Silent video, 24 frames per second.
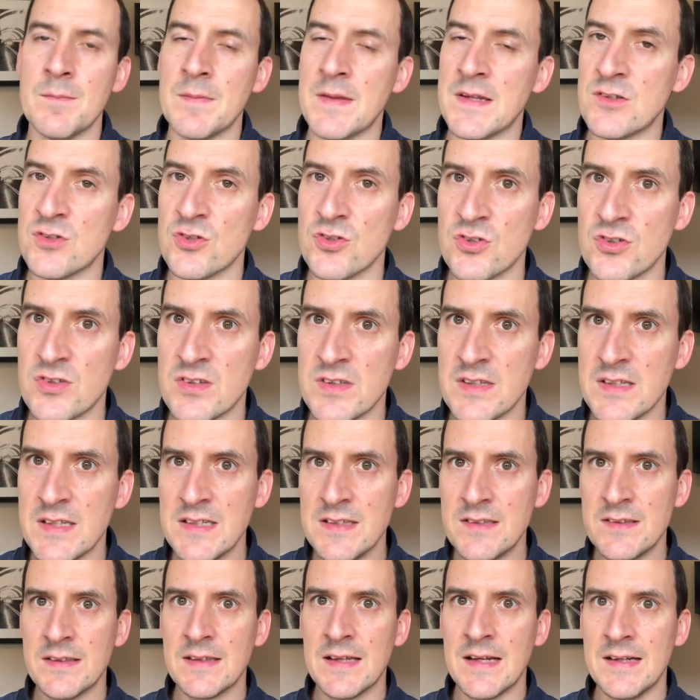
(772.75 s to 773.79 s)
They just need
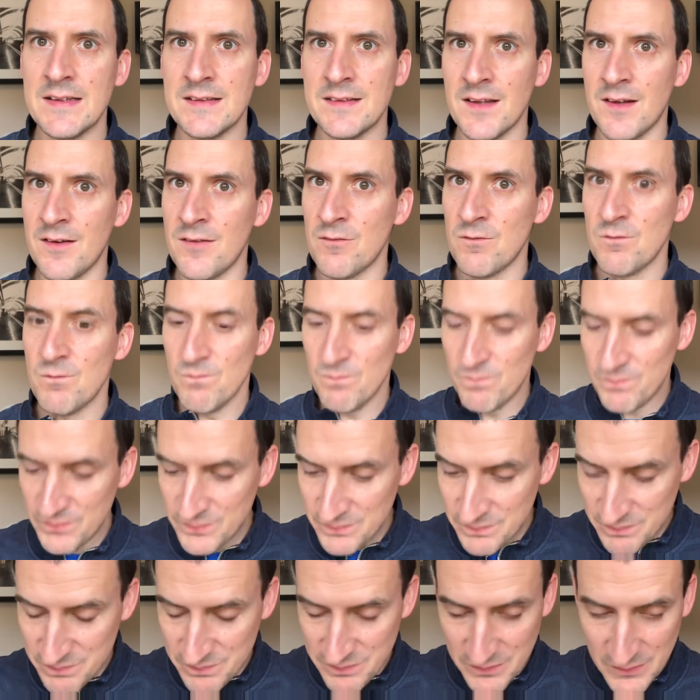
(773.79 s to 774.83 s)
to get it done.
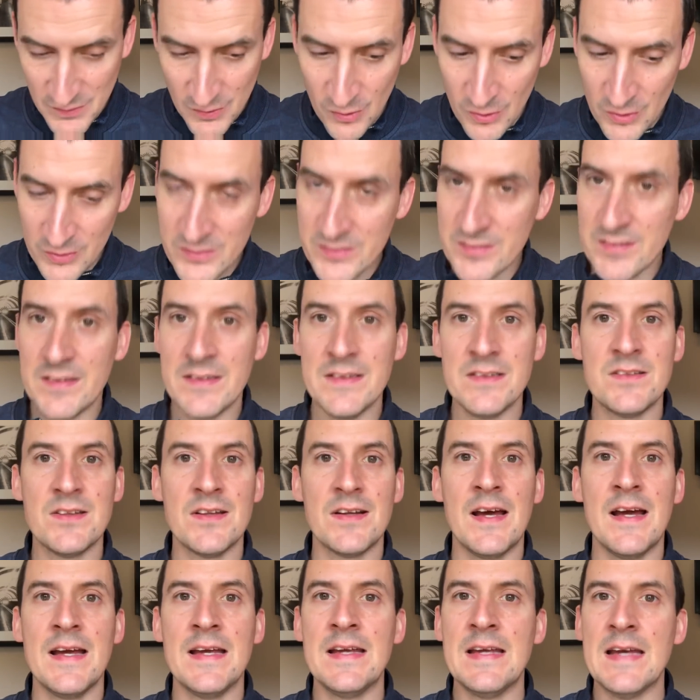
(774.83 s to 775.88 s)
Honestly,
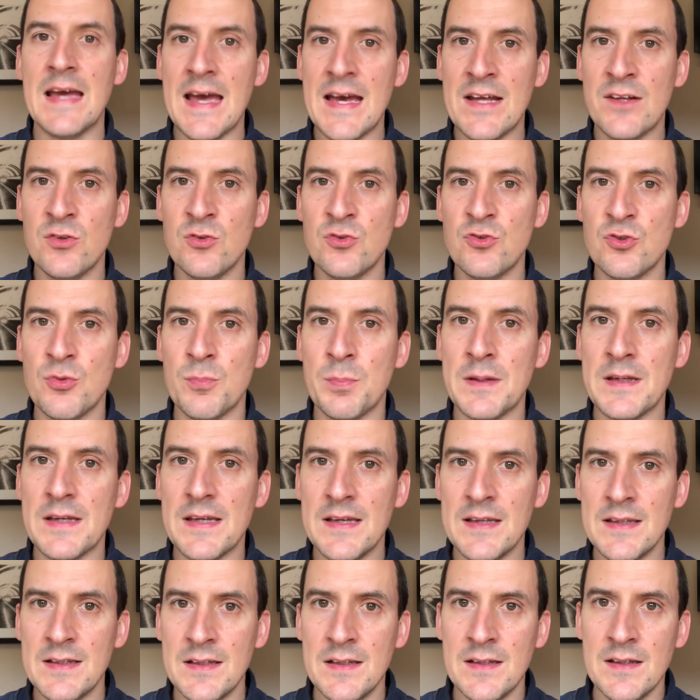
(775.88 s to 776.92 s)
today Edu should be
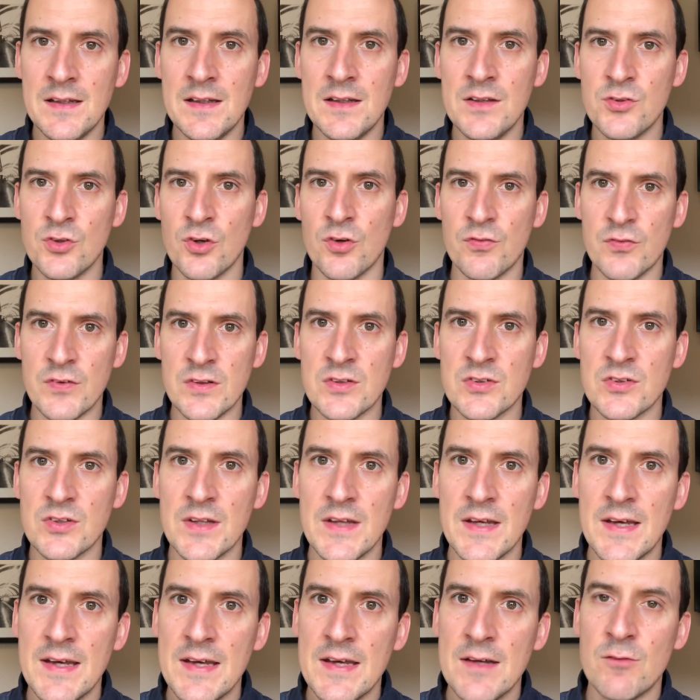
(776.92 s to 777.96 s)
in his office.
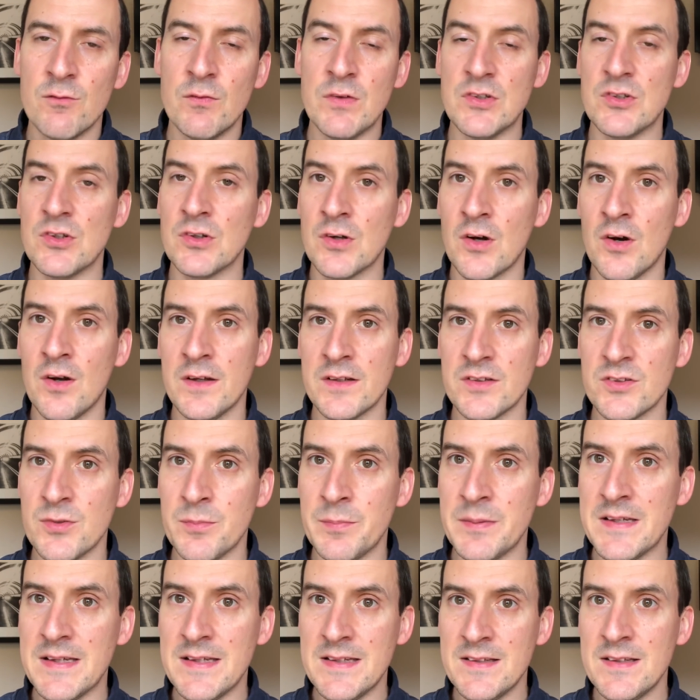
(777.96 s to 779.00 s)
Richard Garlick should
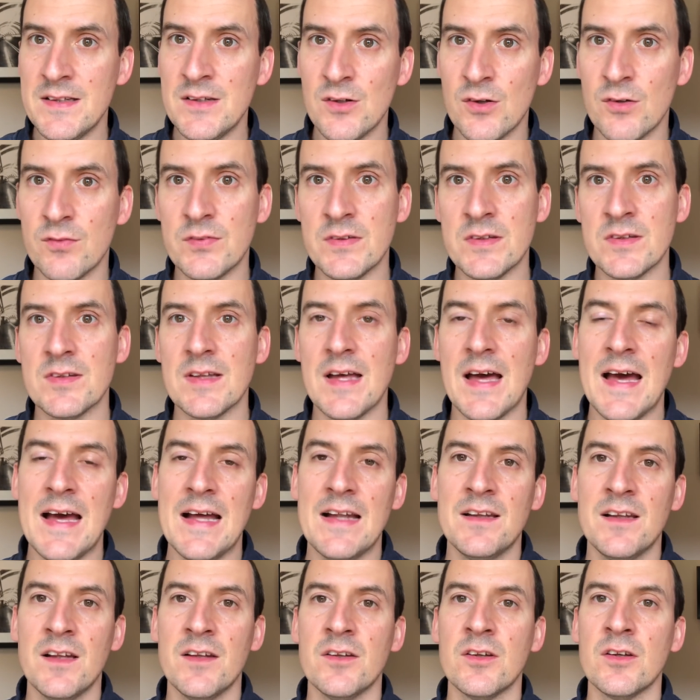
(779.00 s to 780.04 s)
be in the office
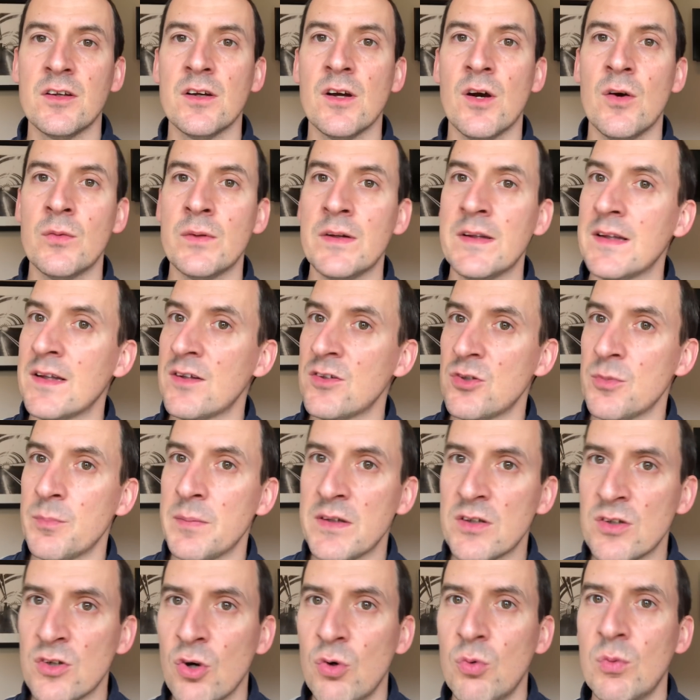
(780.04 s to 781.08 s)
at London Colney. They should be
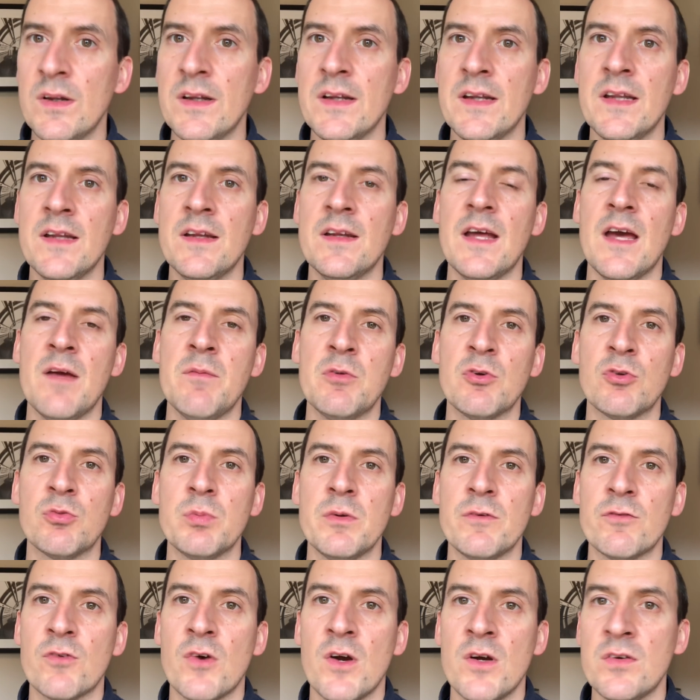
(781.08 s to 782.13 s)
calling in Emile
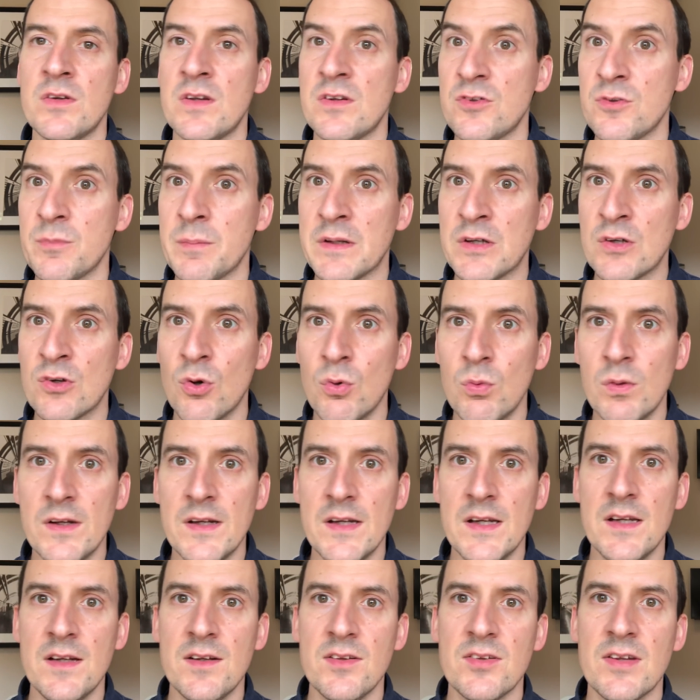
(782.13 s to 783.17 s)
Smith Rowe. They should be calling
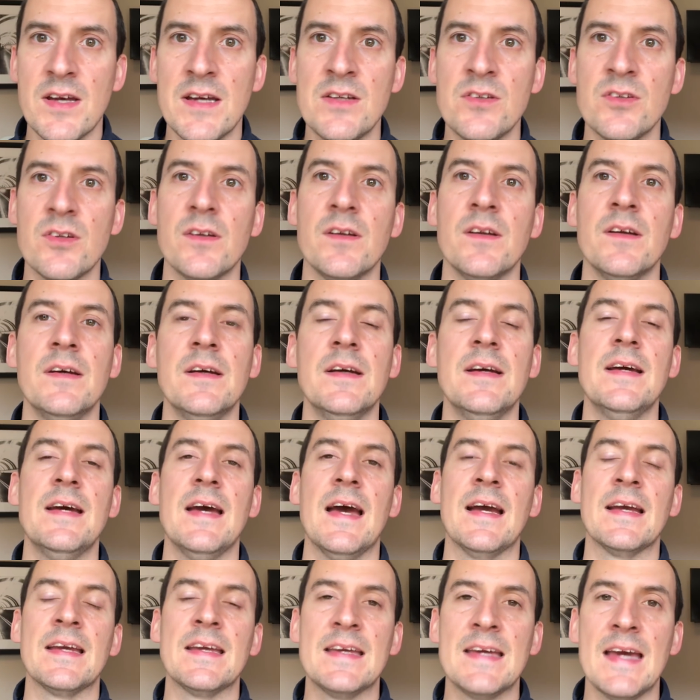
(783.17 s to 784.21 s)
in his agent
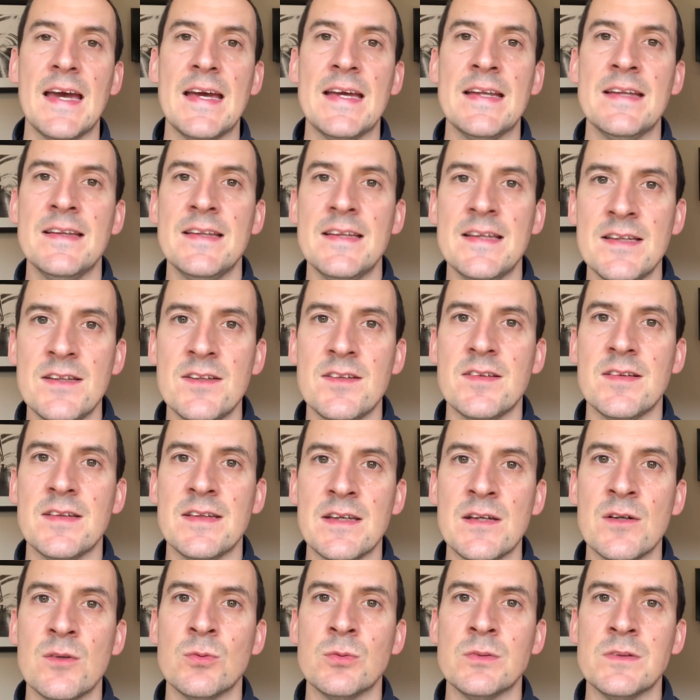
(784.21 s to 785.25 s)
and getting this
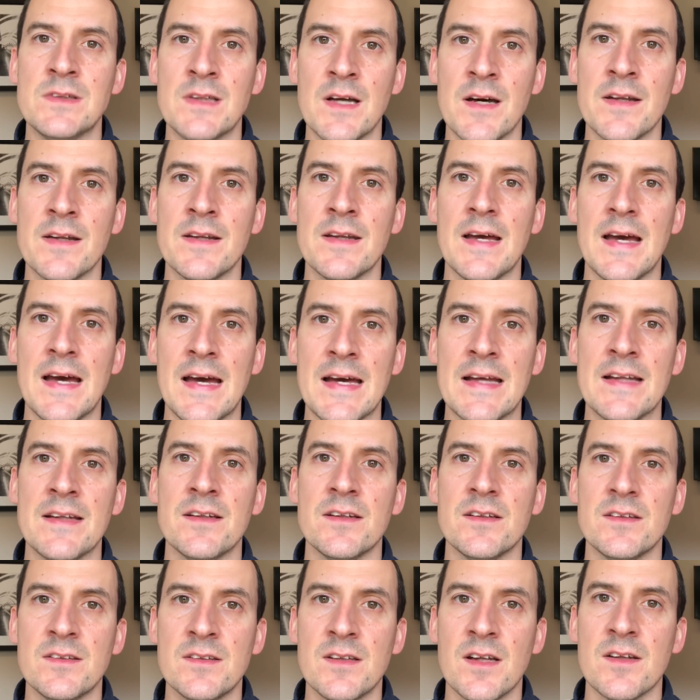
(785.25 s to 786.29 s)
deal done and
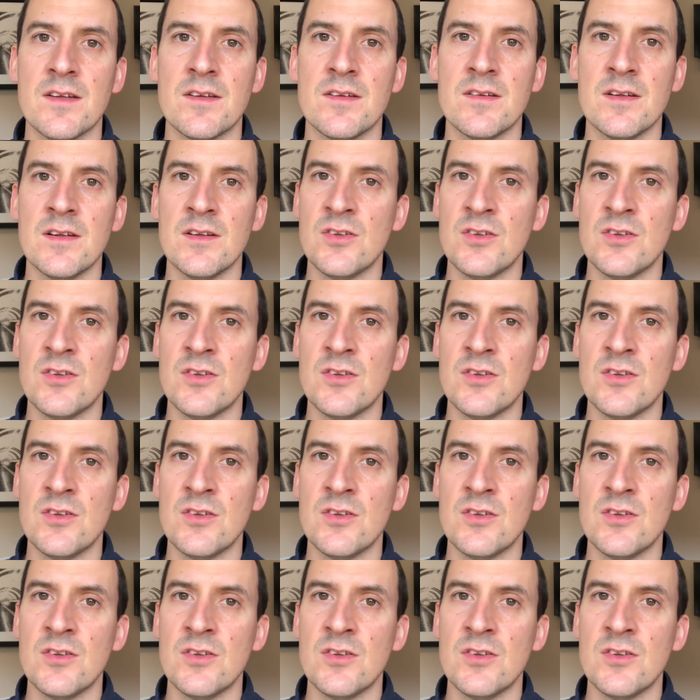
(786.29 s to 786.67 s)
dusted.